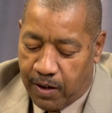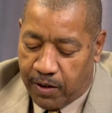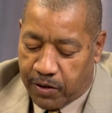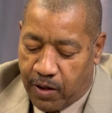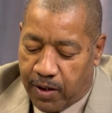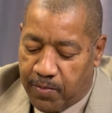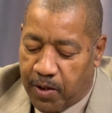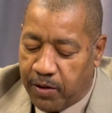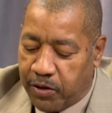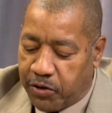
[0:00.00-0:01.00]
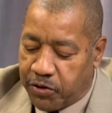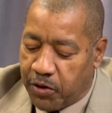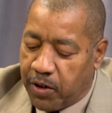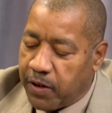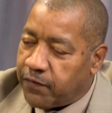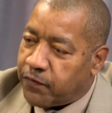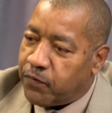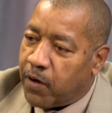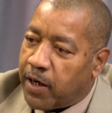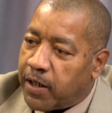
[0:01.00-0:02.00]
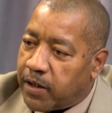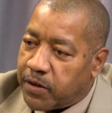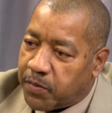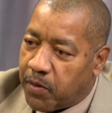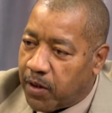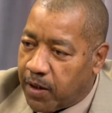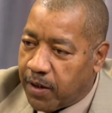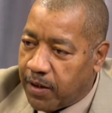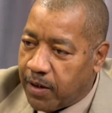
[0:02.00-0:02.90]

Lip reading: I talk about your journey through writing this book.